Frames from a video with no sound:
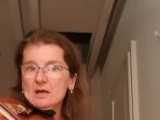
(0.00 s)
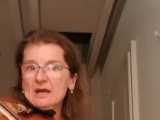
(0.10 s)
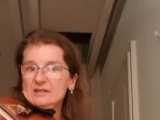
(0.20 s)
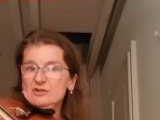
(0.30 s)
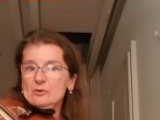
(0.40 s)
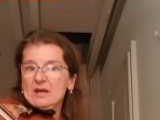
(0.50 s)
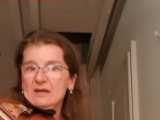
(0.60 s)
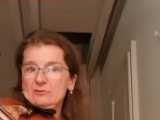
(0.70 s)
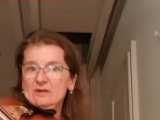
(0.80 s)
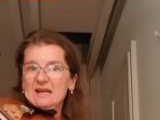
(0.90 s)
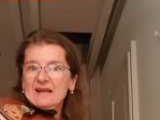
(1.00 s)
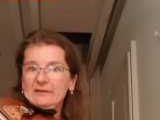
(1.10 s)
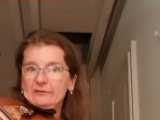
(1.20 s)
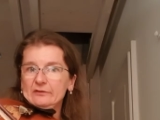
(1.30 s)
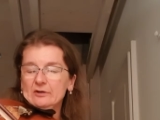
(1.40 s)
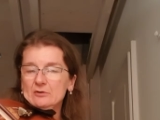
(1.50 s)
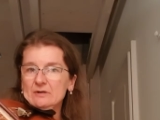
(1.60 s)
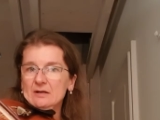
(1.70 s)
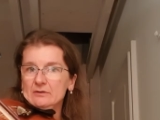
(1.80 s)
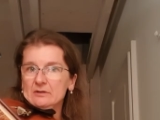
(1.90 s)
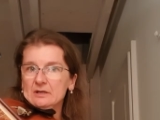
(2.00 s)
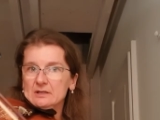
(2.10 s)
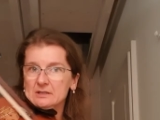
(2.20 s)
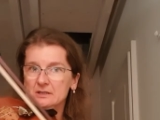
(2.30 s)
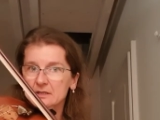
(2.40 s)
and you can relax around that.